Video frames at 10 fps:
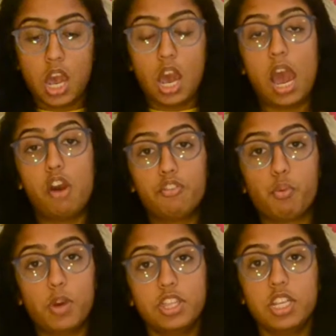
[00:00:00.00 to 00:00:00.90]
However,
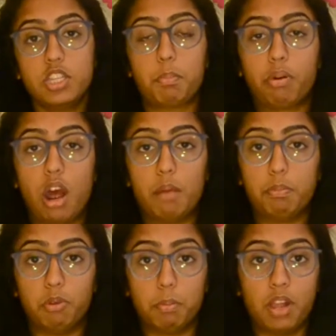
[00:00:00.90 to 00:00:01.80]
one thing the prop
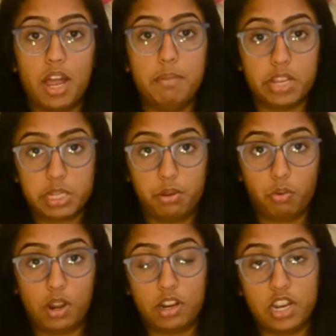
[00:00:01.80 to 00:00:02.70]
reply must be
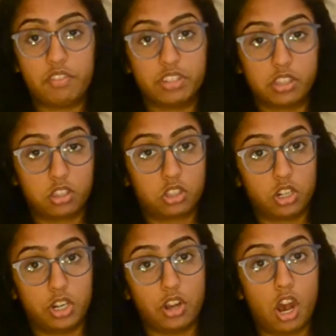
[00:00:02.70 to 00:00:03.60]
wary of that
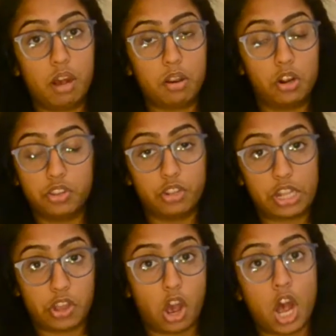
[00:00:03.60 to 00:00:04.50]
the
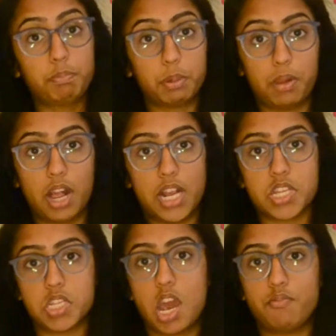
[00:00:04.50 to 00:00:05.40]
op reply
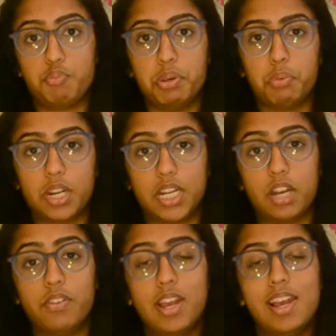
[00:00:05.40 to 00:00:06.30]
doesn't have to be wary
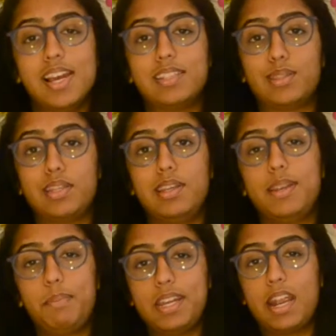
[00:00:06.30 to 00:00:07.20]
of is that they need
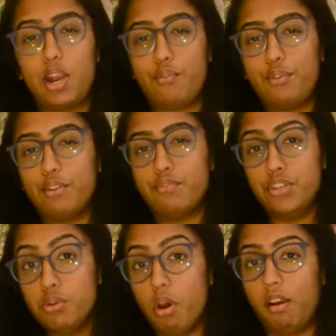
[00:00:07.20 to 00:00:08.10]
to be careful of
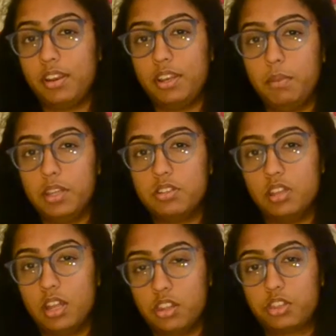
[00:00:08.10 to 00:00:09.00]
new arguments
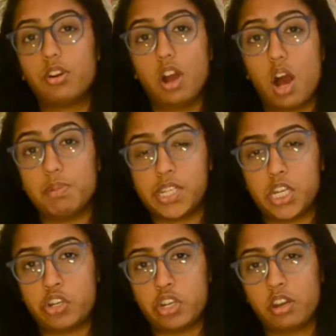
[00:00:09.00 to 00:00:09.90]
in the third
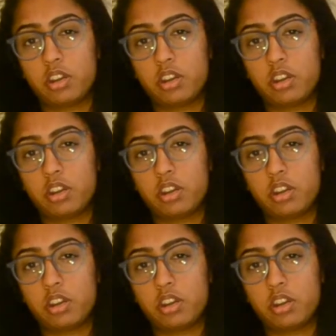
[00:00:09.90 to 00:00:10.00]
opposition.